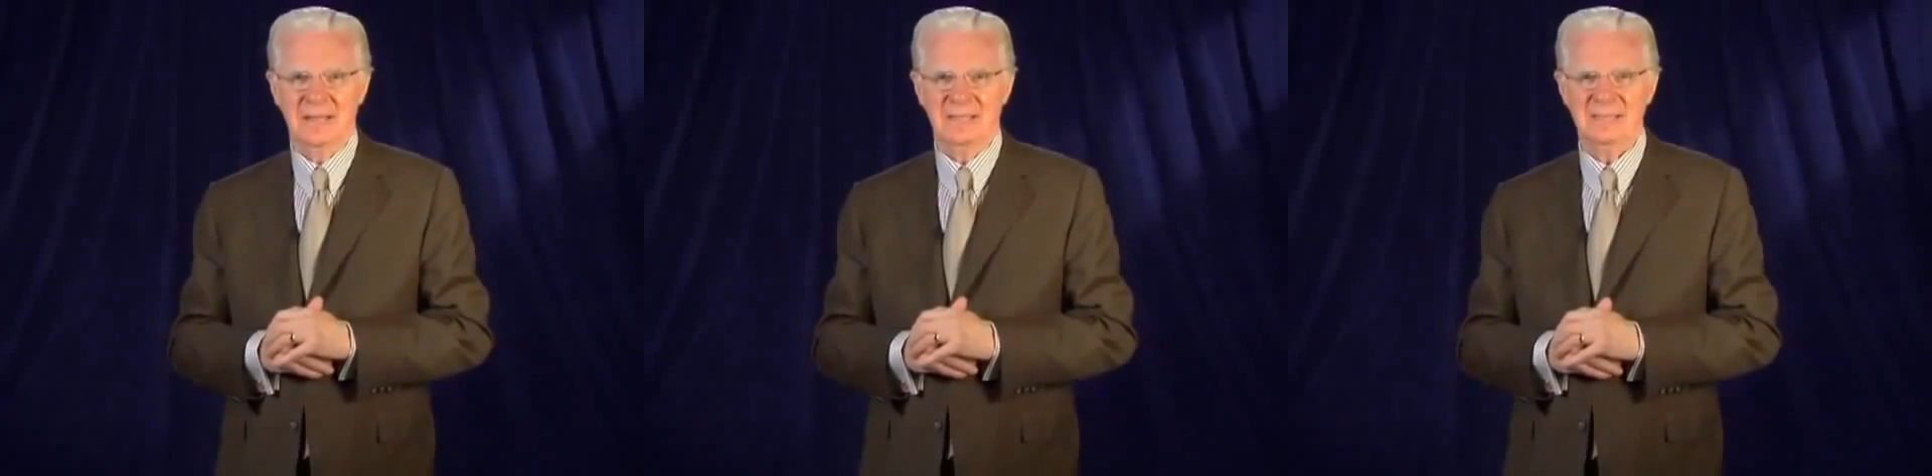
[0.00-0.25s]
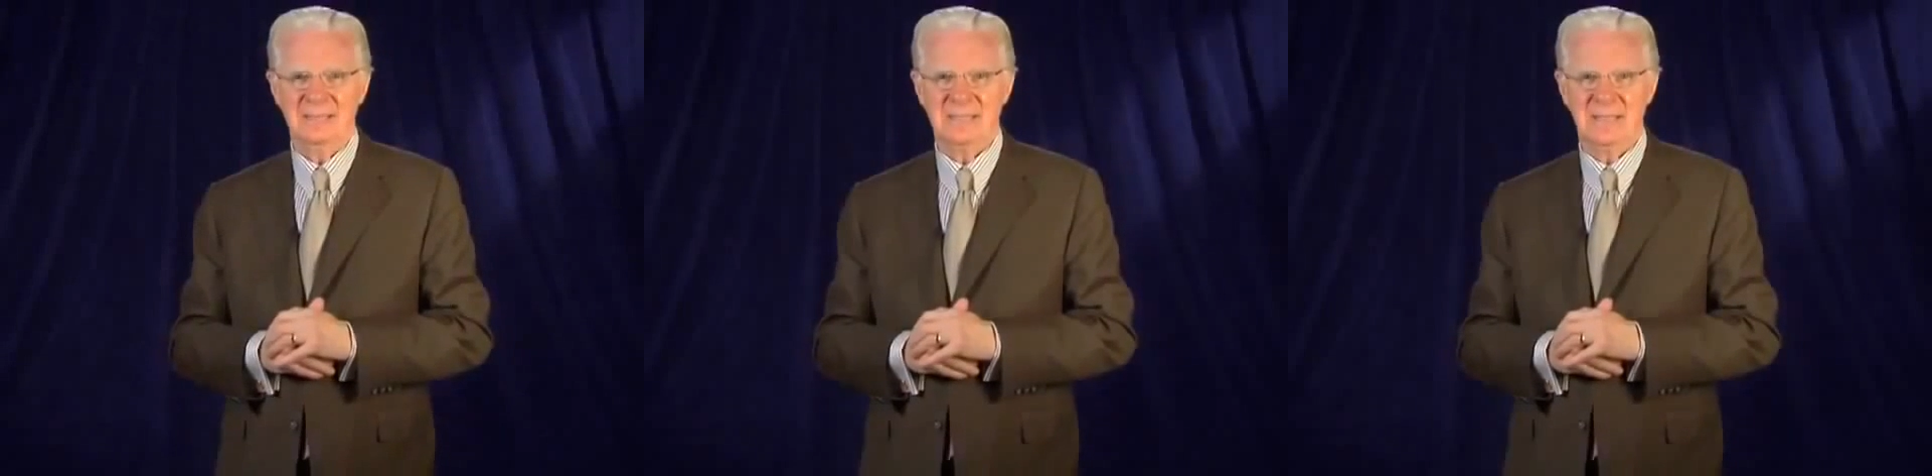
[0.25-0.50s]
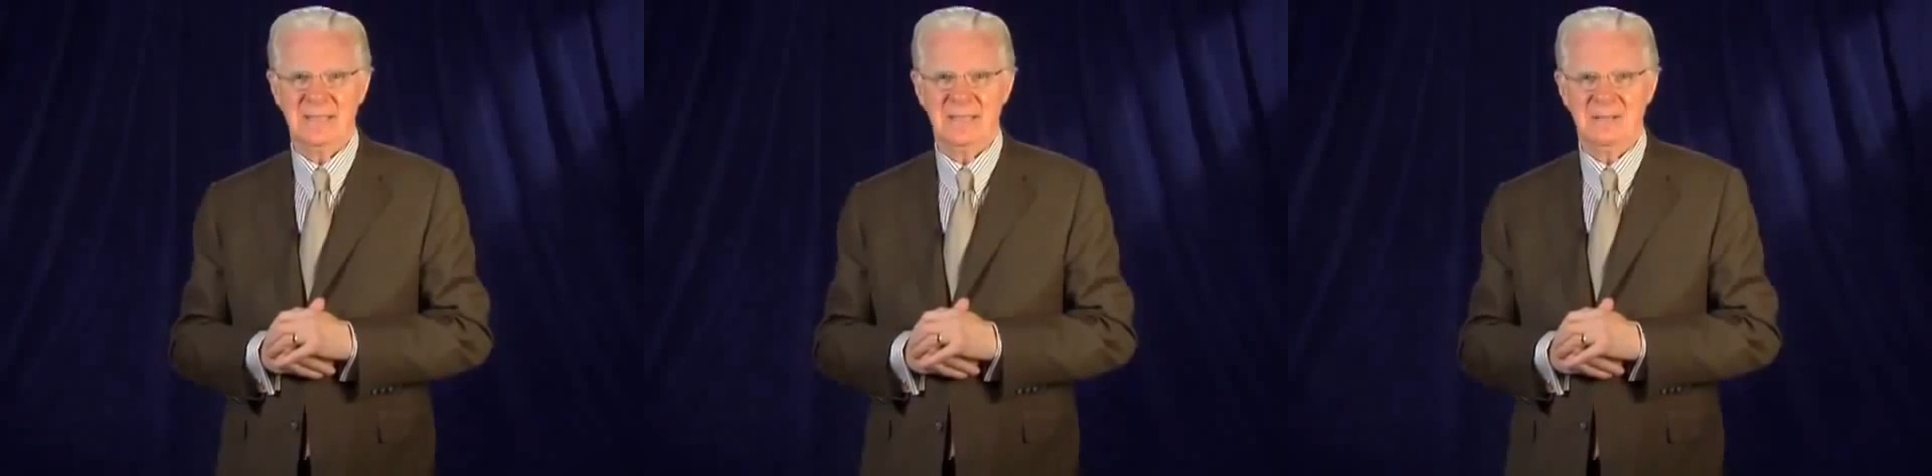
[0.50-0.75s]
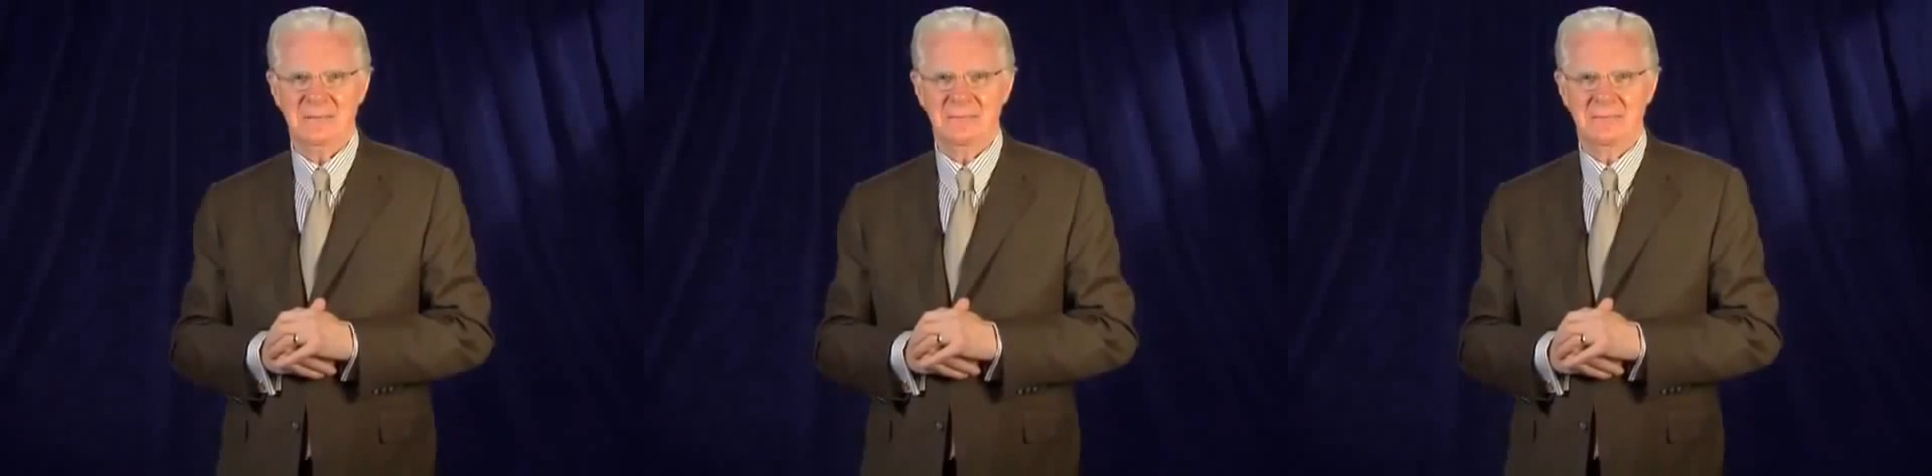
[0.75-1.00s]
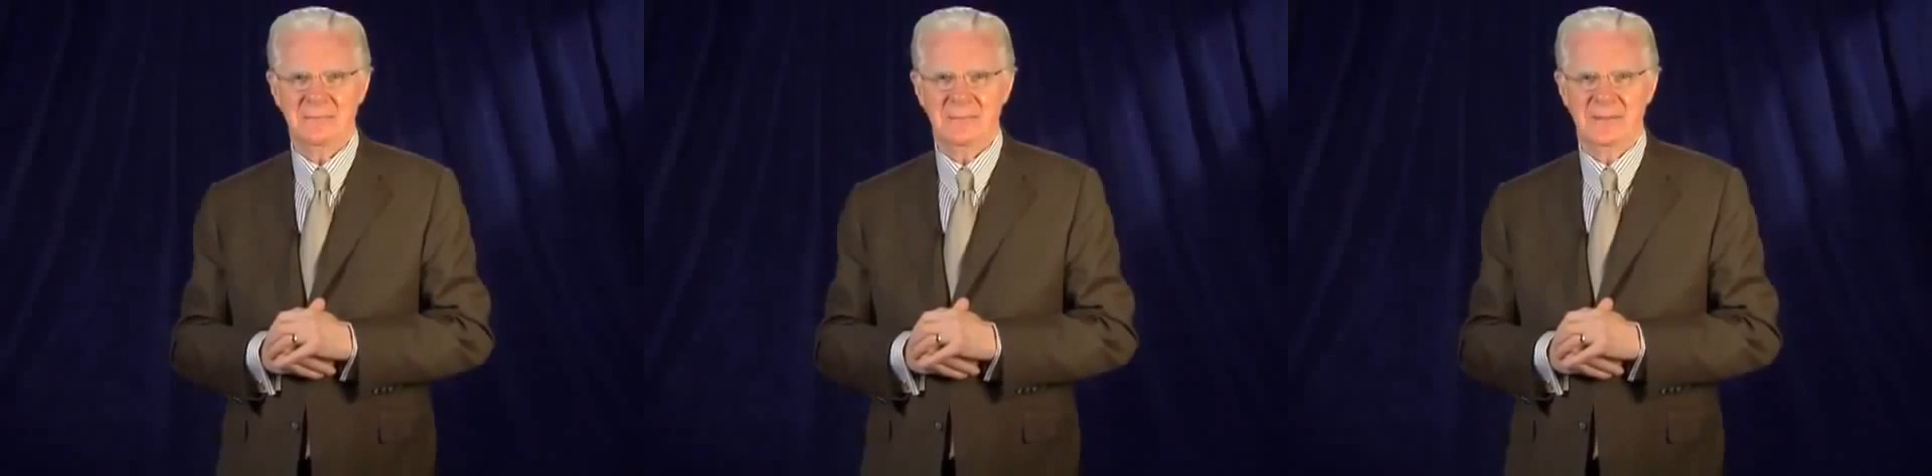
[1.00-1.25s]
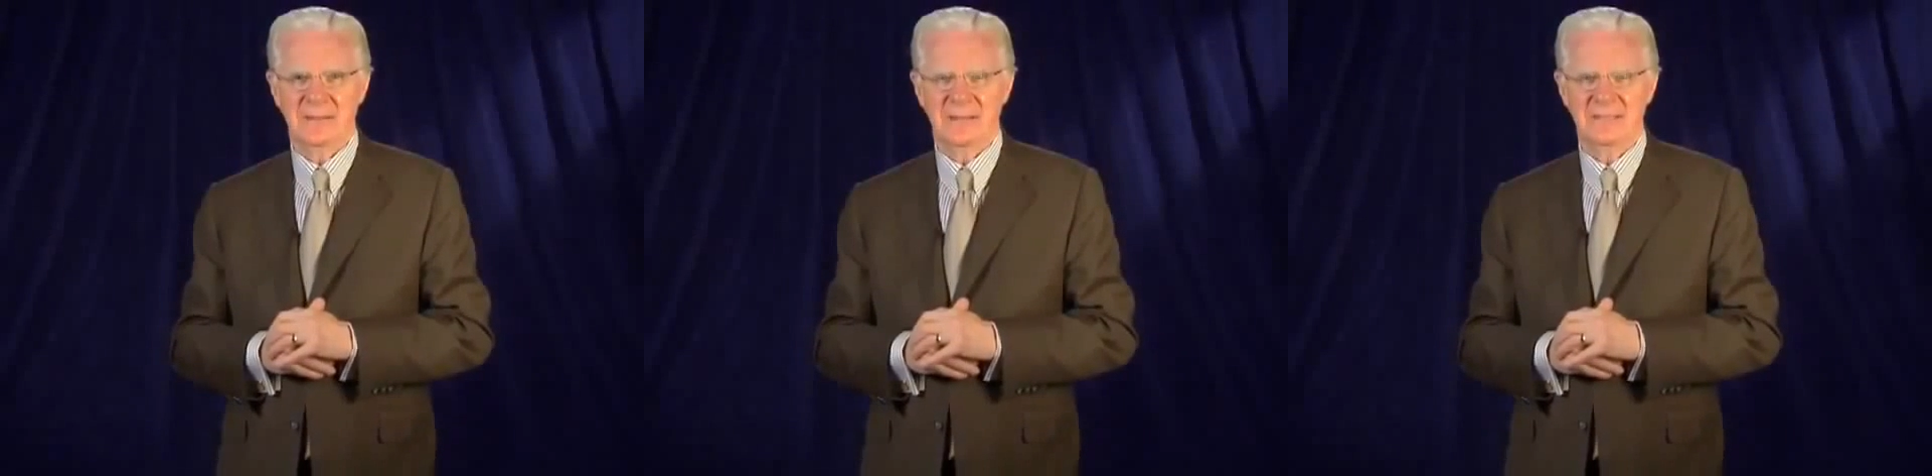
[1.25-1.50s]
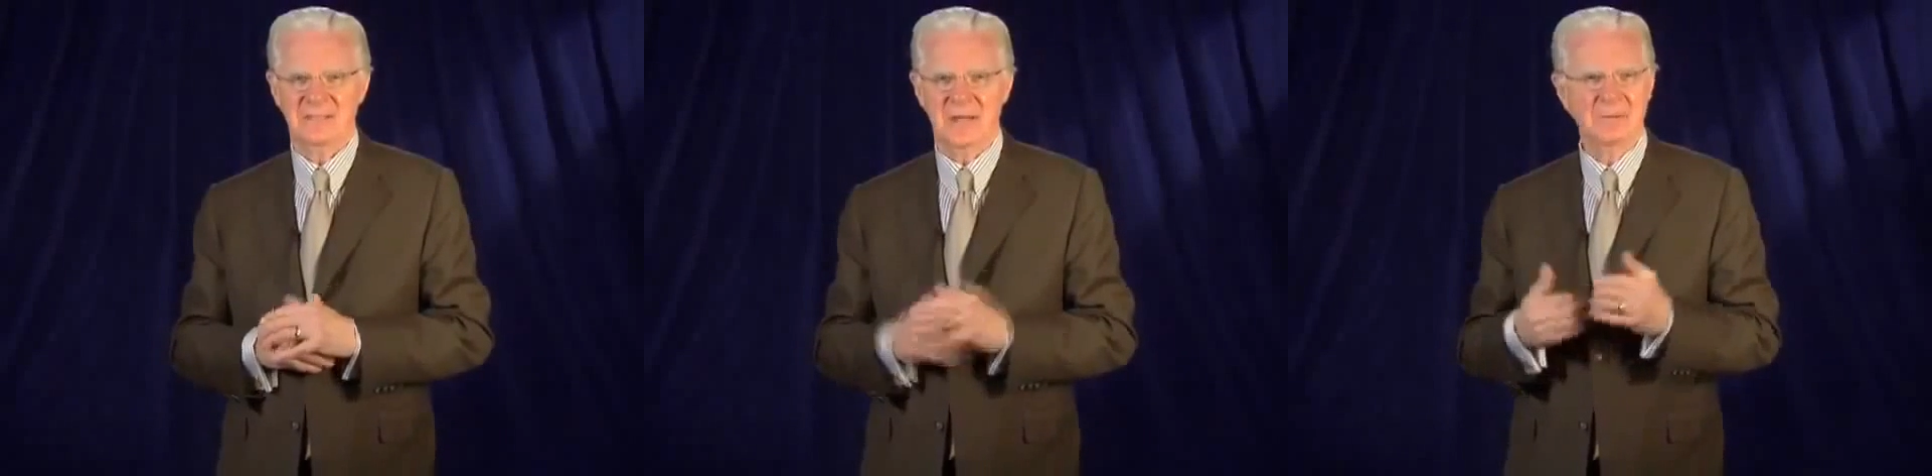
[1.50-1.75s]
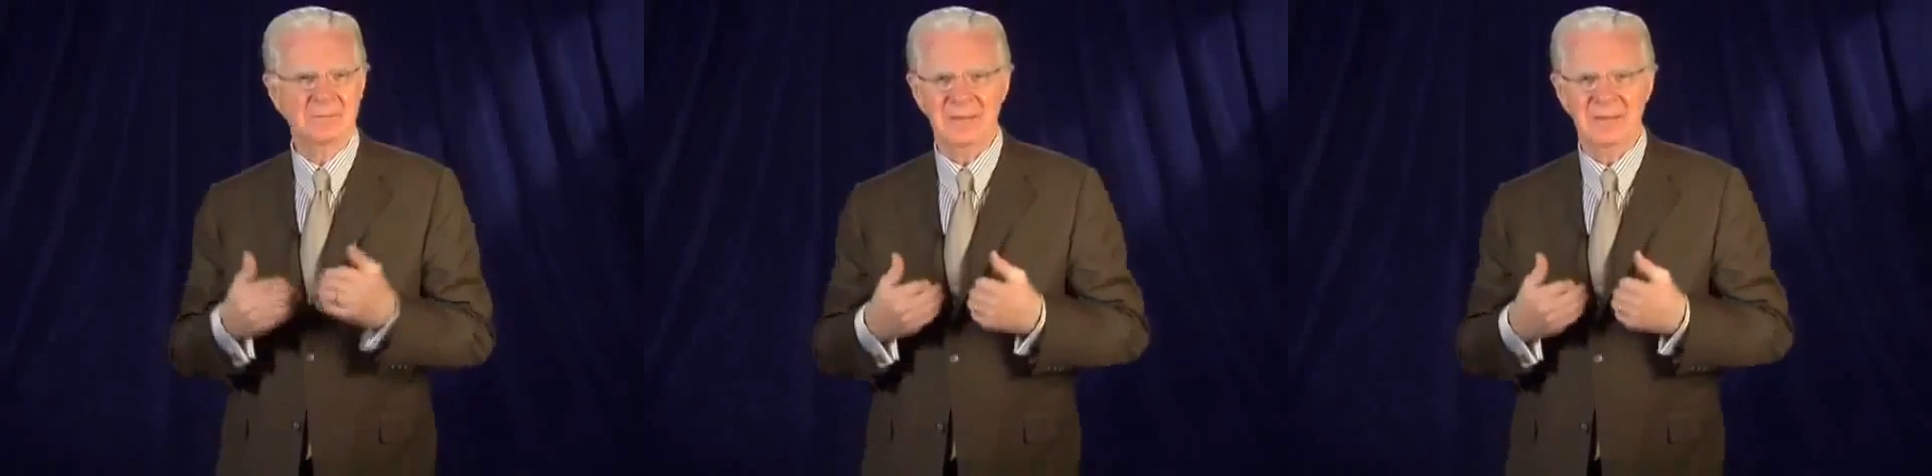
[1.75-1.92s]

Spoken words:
And you see, it's not